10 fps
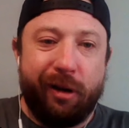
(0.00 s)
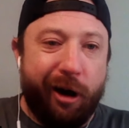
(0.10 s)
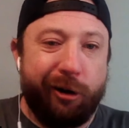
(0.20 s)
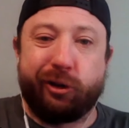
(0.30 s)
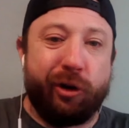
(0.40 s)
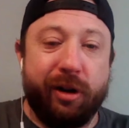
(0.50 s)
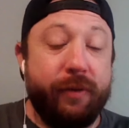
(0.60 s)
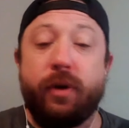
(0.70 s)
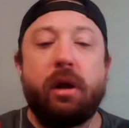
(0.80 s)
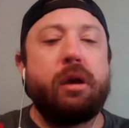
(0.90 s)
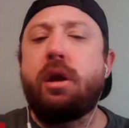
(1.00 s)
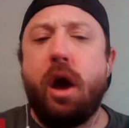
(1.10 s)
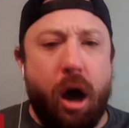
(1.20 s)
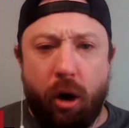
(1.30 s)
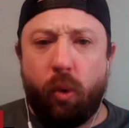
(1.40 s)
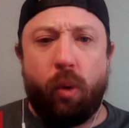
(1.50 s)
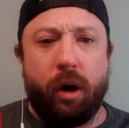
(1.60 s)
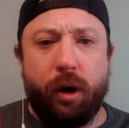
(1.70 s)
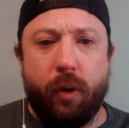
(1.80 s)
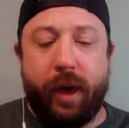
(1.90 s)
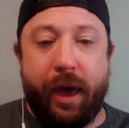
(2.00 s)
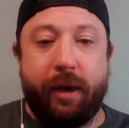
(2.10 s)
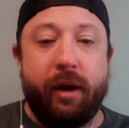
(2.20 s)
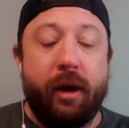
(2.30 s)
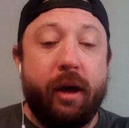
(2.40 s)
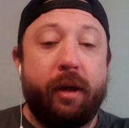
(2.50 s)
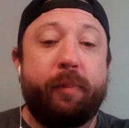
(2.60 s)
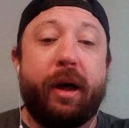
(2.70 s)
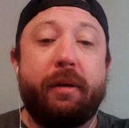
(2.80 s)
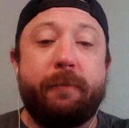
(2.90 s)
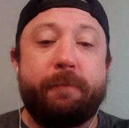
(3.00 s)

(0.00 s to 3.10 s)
alternative? No. Okay, but